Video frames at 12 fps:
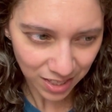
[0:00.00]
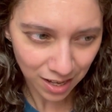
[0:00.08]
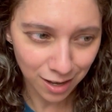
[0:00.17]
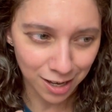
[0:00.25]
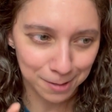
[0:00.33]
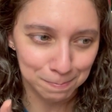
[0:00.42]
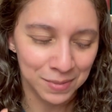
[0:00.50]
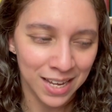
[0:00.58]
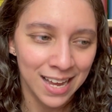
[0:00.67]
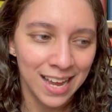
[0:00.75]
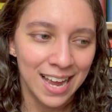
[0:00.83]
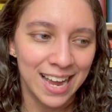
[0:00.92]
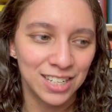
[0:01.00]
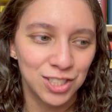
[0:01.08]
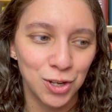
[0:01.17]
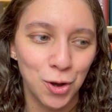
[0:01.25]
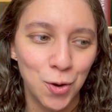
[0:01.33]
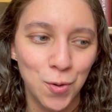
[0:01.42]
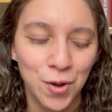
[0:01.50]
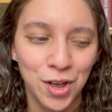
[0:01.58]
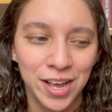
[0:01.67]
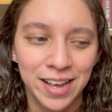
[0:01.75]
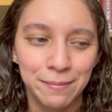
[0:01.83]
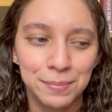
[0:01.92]
And so
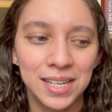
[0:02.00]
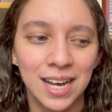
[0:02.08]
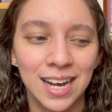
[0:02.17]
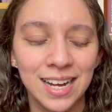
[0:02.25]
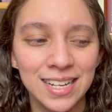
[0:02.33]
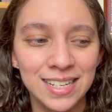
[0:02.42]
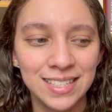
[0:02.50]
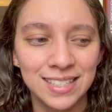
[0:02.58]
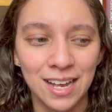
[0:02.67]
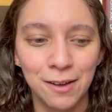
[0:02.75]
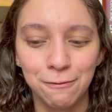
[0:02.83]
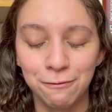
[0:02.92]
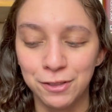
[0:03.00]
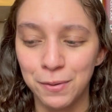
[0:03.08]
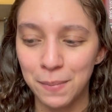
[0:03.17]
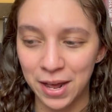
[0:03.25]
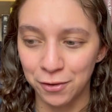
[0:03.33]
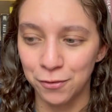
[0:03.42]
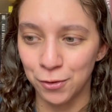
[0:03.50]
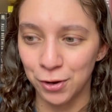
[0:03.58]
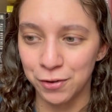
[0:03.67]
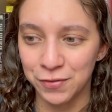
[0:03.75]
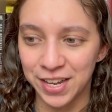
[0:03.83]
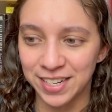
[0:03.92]
because of the metaphor
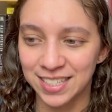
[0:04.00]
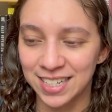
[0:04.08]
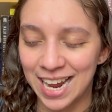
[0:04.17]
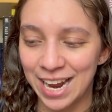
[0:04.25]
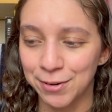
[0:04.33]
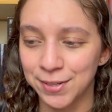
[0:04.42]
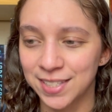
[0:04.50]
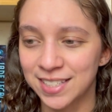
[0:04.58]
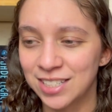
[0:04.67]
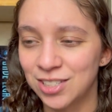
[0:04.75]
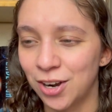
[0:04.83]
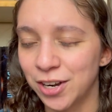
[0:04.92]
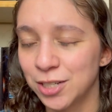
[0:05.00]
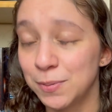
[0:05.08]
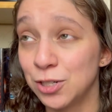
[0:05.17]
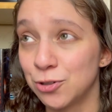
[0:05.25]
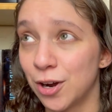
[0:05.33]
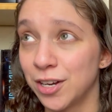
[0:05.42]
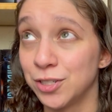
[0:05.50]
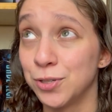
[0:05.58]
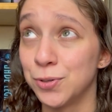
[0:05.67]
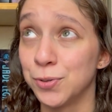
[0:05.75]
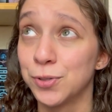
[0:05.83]
of it, I was starting to be drawn to